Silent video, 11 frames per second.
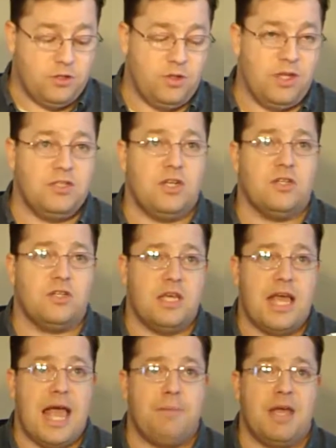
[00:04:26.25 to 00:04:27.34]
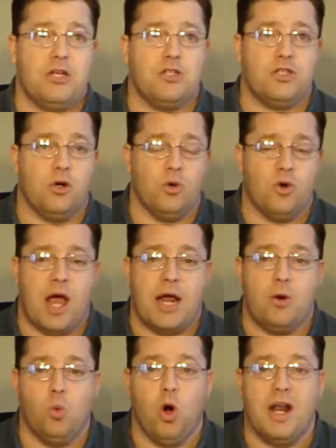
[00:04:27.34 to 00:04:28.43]
So this is the
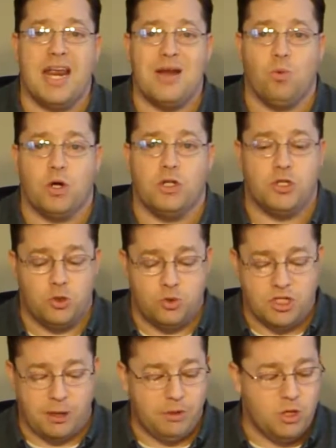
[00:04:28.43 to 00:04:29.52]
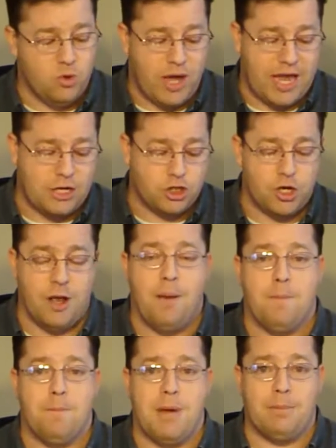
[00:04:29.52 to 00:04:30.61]
MH091812WH
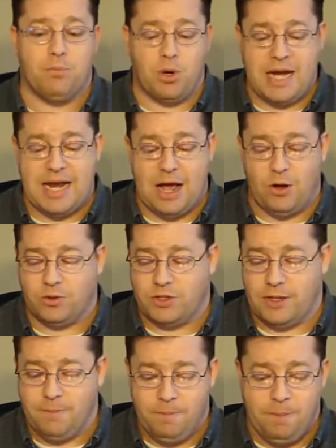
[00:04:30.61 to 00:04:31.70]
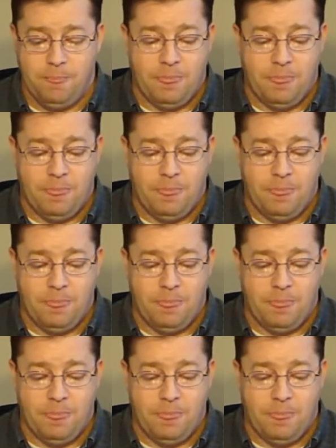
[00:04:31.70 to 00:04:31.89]
membrane housing